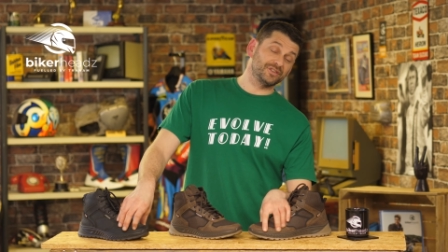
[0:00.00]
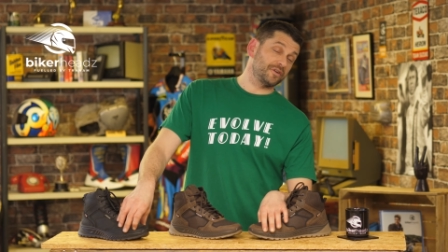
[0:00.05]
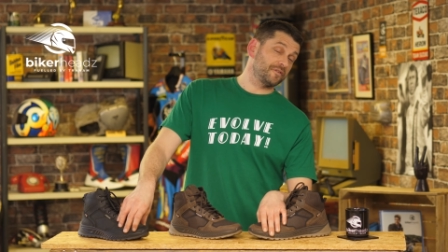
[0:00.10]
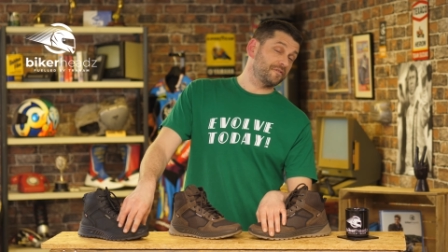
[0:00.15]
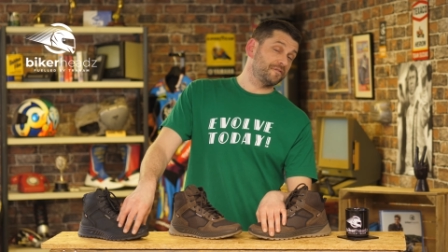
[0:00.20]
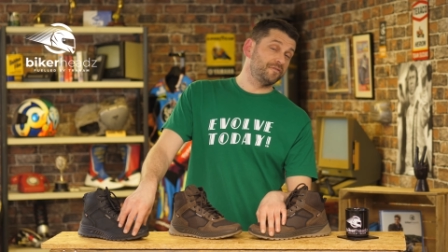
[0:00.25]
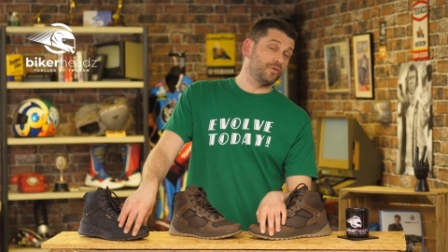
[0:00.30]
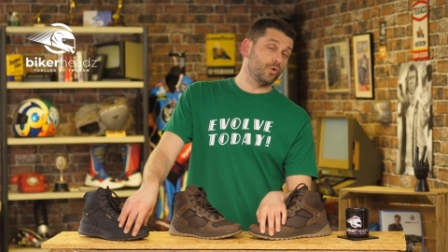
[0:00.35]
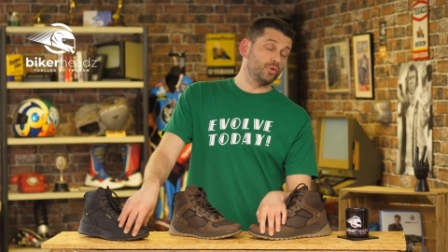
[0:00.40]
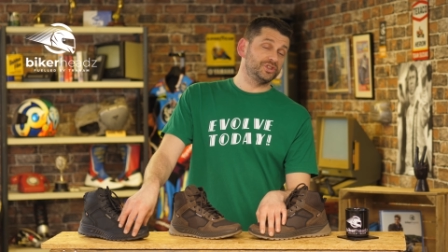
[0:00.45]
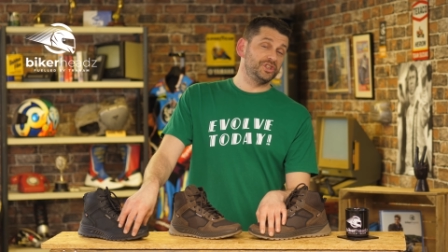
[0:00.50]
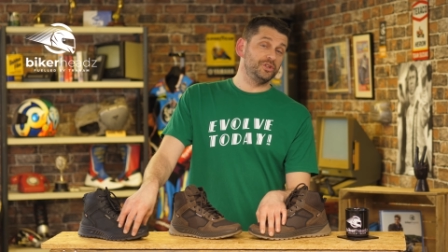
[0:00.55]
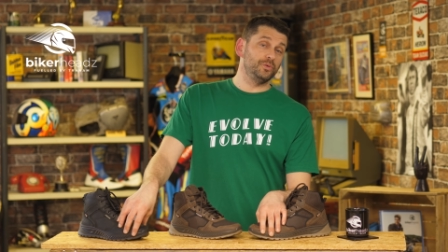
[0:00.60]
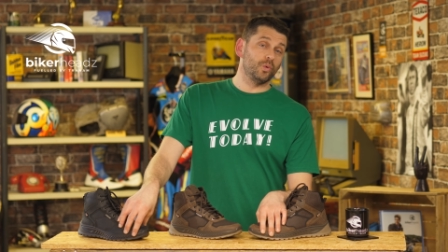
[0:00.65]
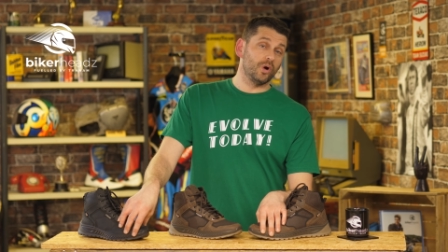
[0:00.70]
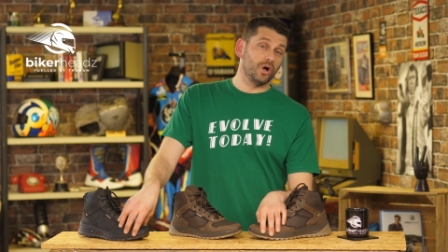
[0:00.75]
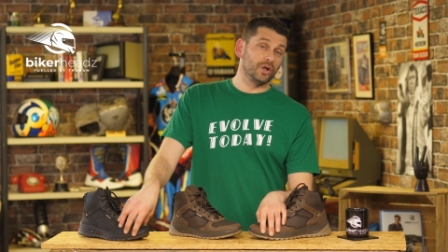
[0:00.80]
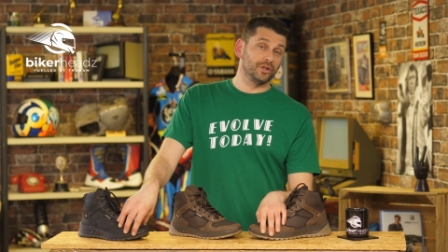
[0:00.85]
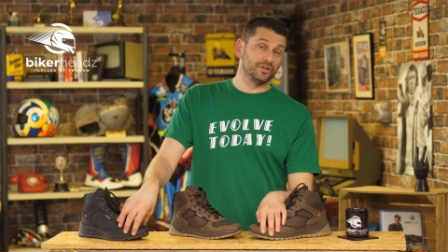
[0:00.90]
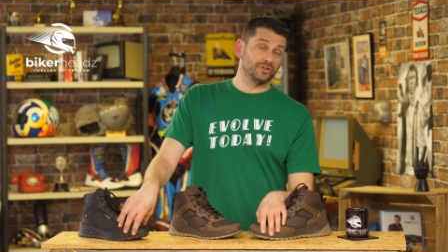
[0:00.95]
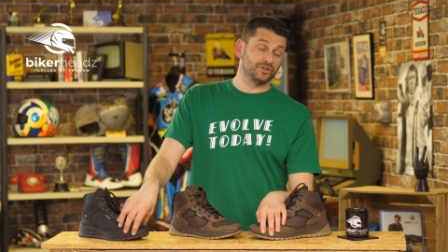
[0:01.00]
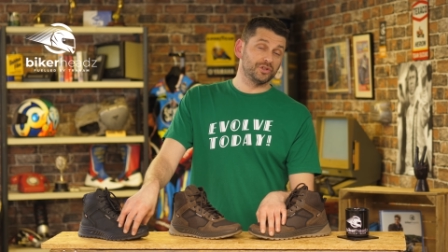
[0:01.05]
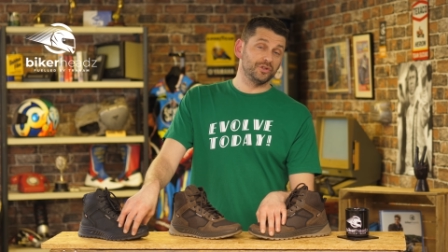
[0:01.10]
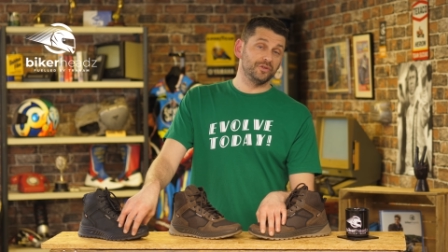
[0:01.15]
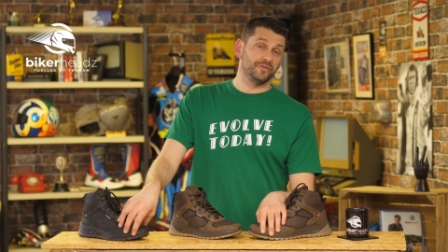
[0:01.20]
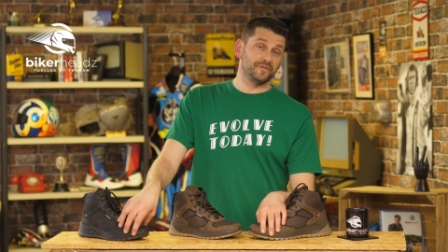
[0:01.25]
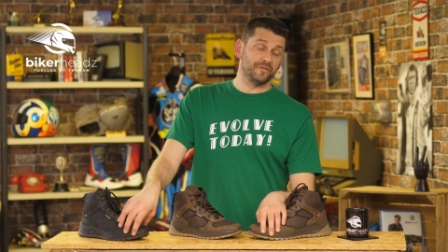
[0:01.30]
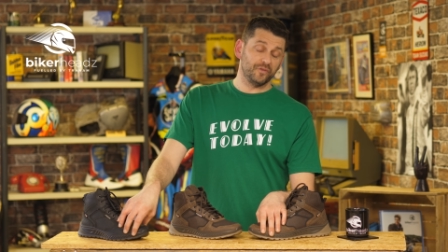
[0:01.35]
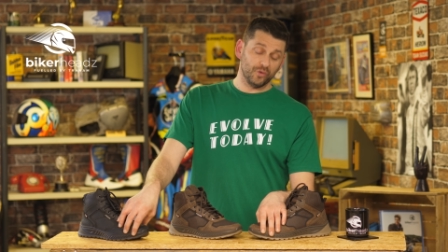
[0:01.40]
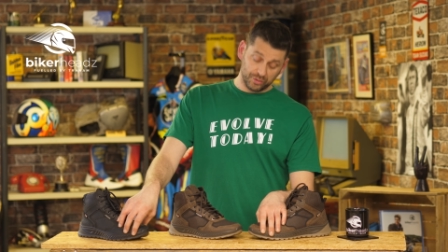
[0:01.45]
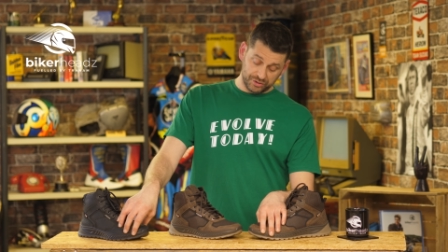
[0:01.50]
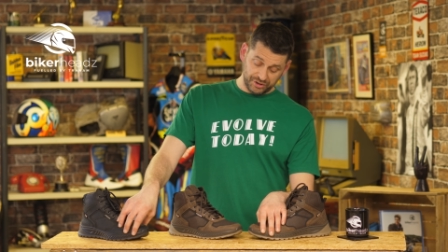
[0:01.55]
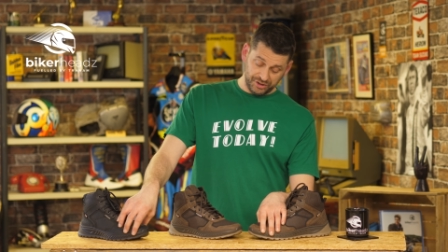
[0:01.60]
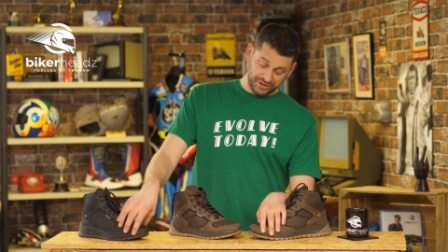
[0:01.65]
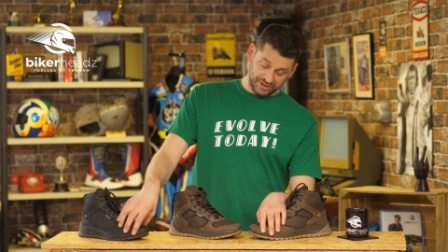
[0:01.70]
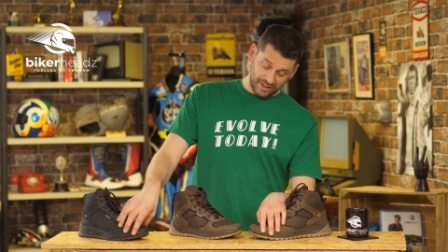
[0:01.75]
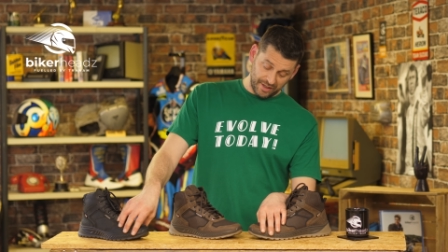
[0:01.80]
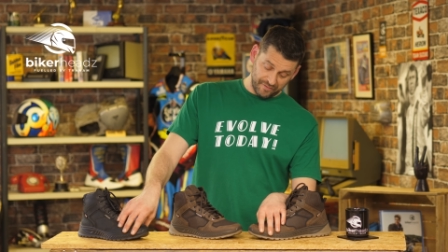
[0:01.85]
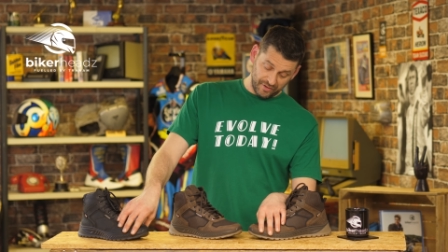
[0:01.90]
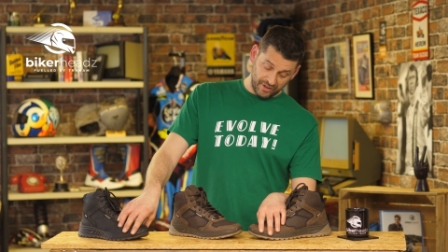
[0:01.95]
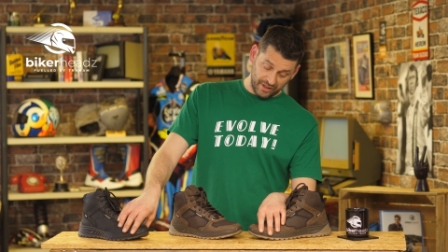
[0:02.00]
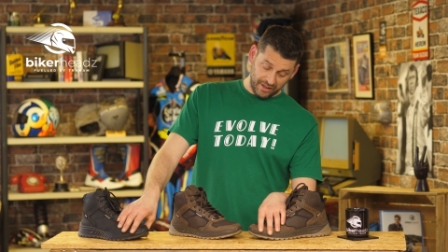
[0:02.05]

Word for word: 41 to 47.